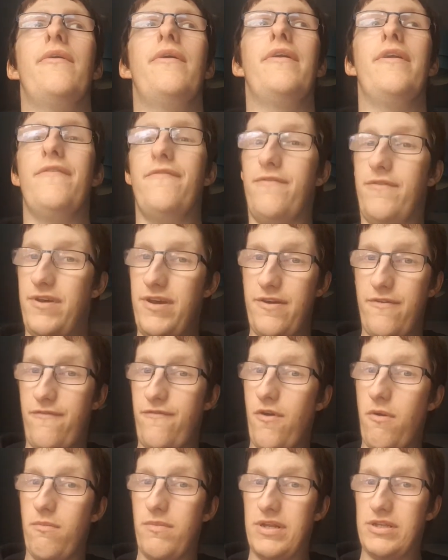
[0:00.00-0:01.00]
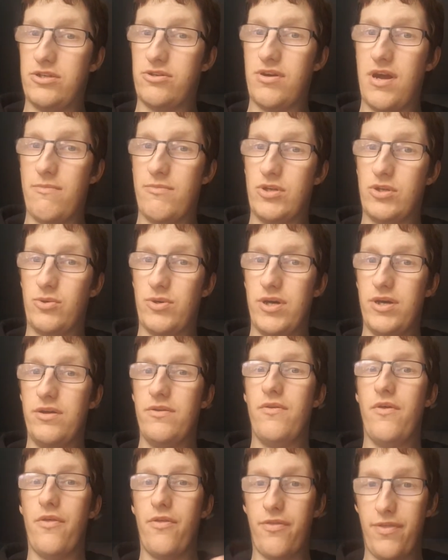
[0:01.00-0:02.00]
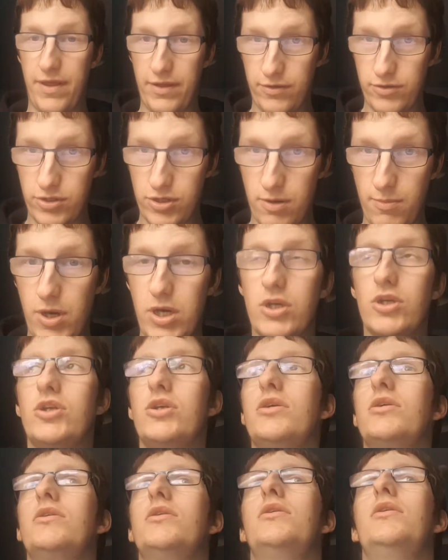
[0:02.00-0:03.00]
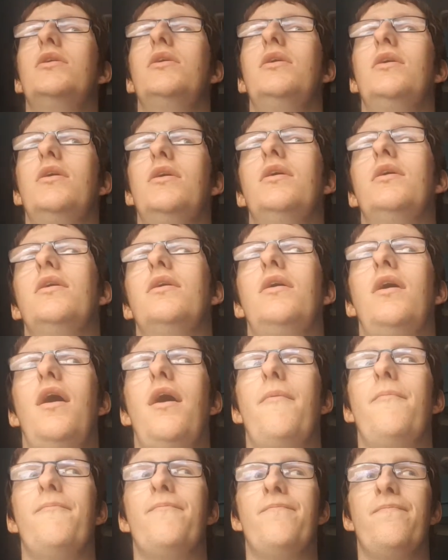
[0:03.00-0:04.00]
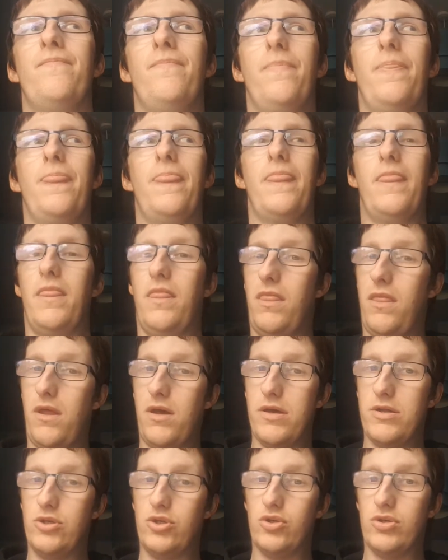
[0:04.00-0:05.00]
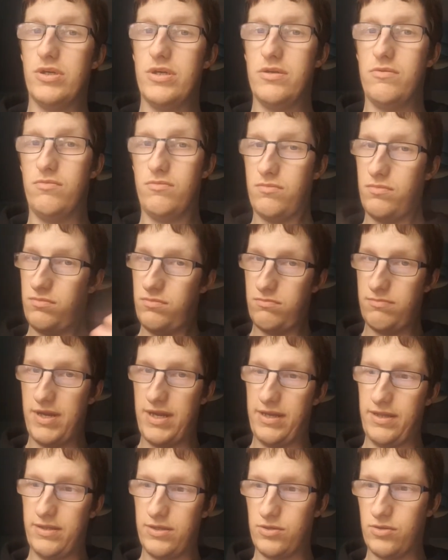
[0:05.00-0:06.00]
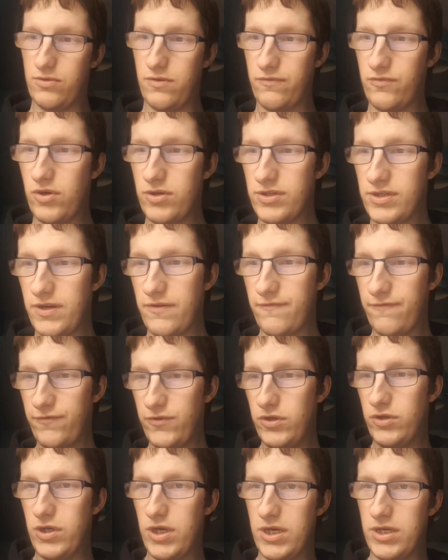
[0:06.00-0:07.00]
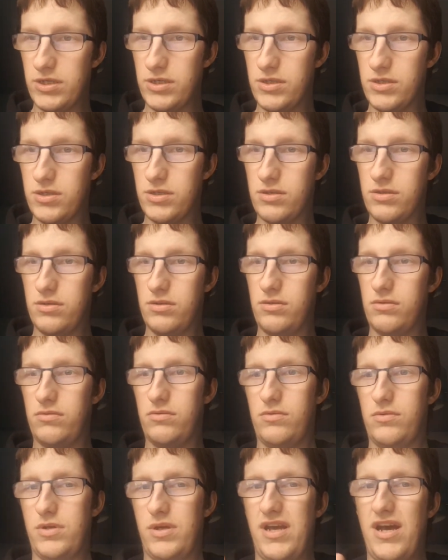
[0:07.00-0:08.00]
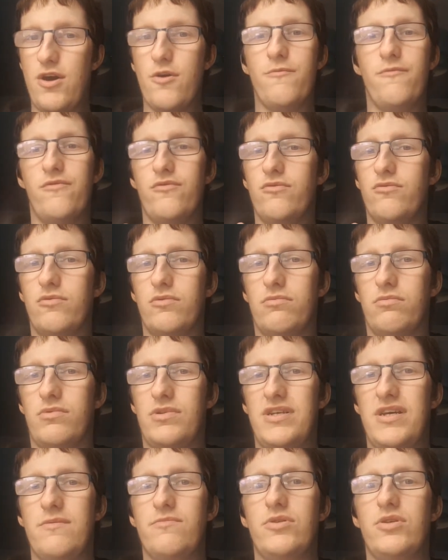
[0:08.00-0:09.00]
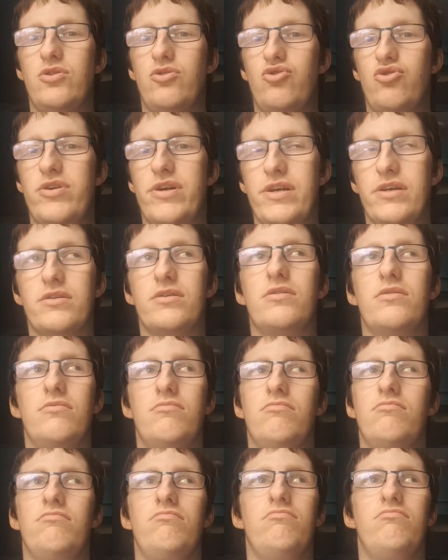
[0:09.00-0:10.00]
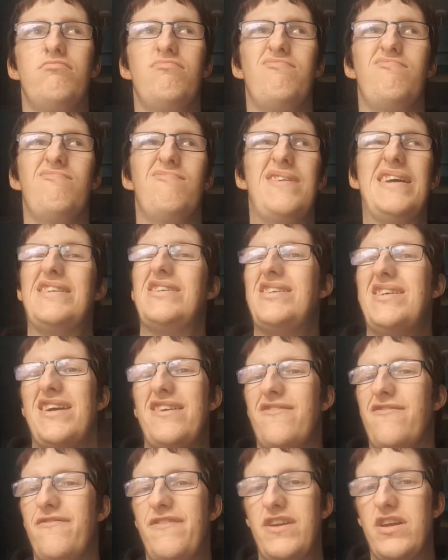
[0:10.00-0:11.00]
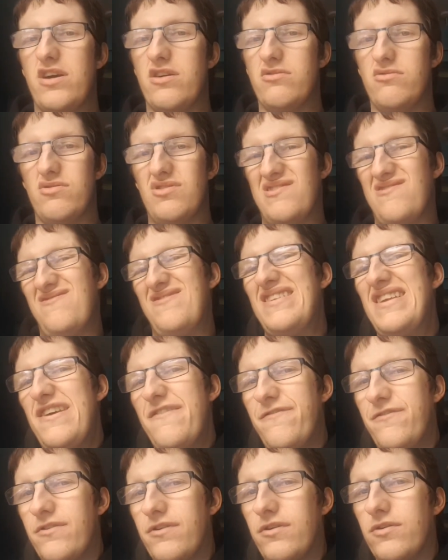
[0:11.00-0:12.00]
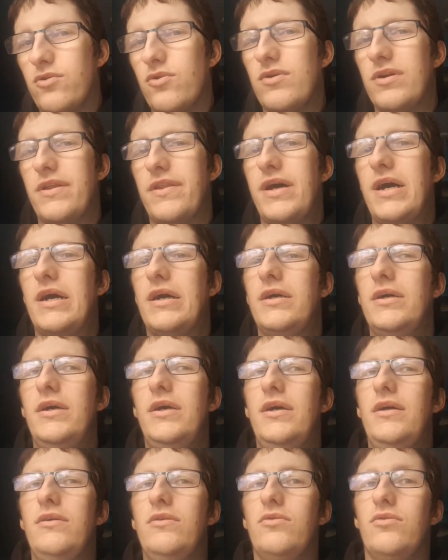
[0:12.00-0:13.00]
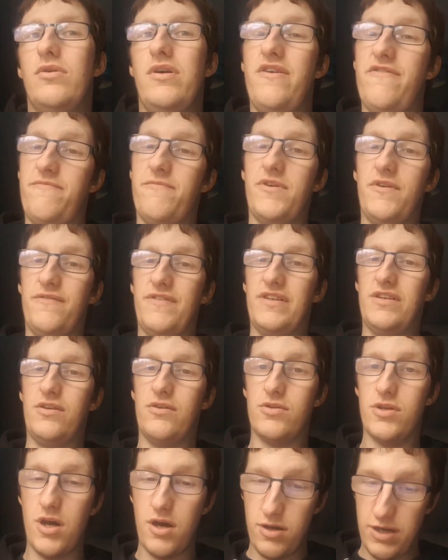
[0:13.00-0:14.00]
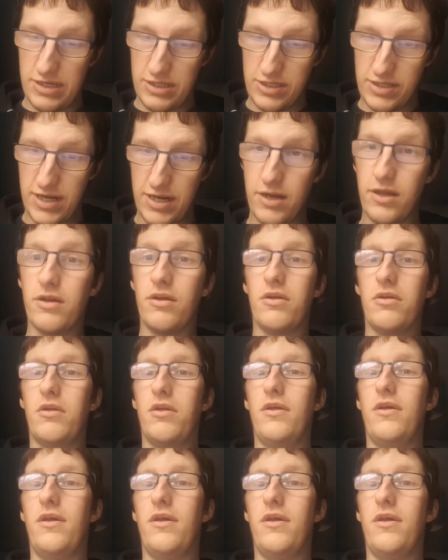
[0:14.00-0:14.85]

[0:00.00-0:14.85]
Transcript: And if you're here from Instagram and Twitter, thank you so much. I enjoy making this sort of content for you guys, like helpful tips and tricks and entertaining videos, if you can call it that, or if my videos are entertaining,